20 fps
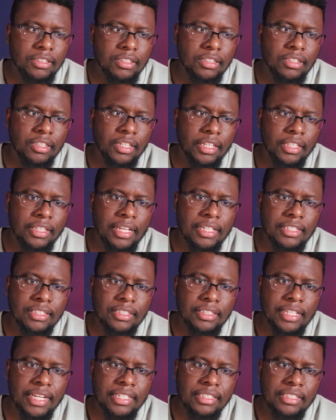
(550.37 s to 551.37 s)
Because it's, like,
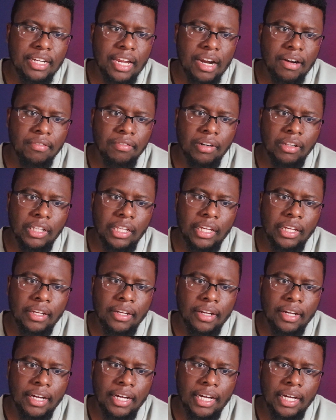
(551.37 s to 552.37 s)
that's not
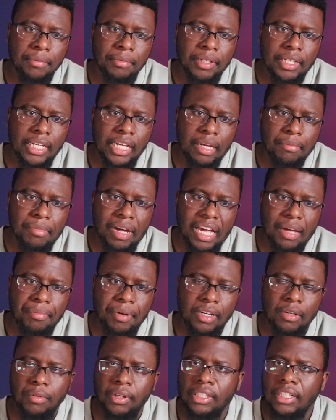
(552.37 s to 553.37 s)
really, in my
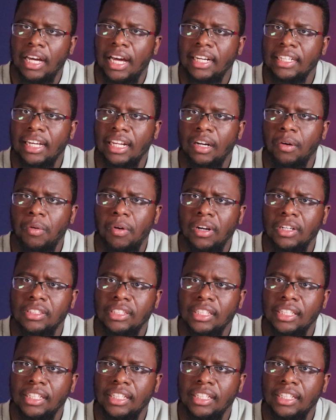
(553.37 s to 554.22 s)
opinion, what God kind of wants.